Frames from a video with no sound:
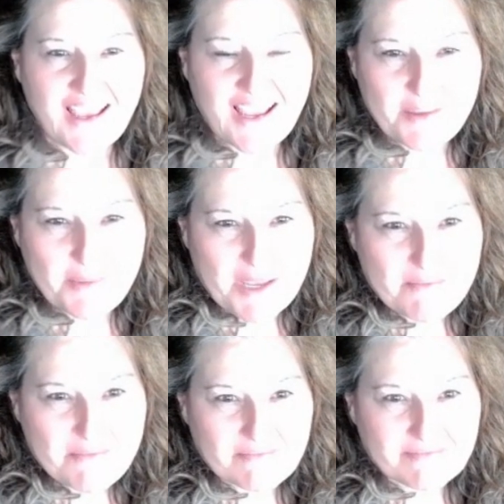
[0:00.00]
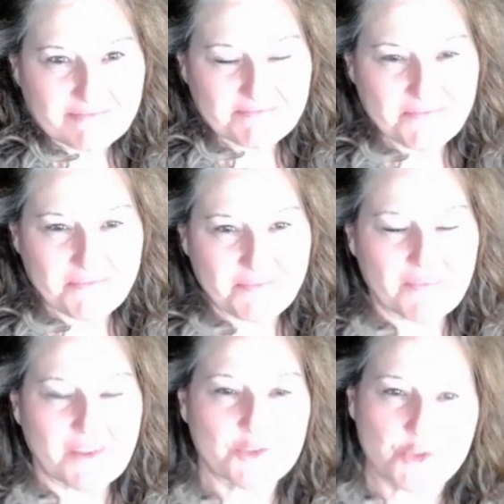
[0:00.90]
Hi, babe.
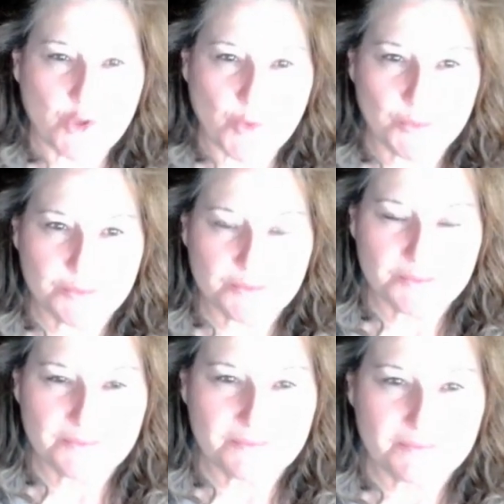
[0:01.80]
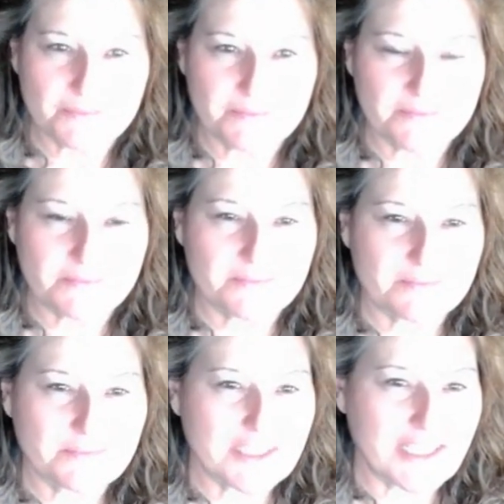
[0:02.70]
So,
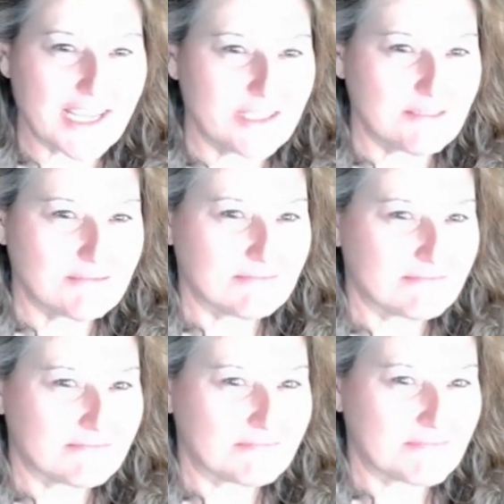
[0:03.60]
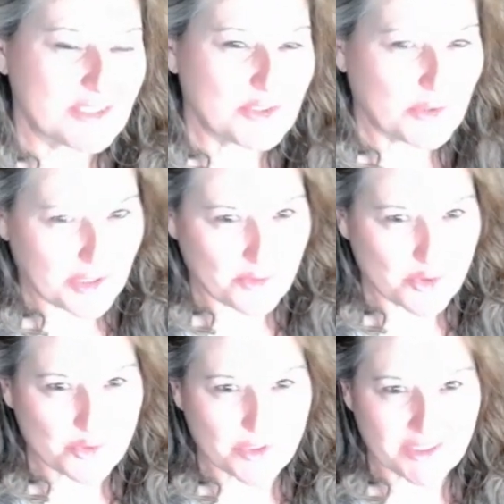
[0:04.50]
today is our
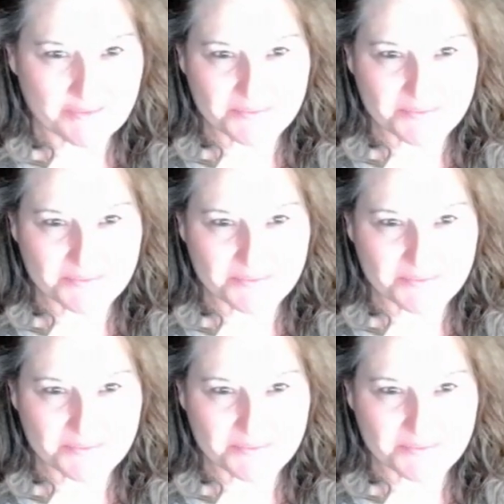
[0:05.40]
anniversary.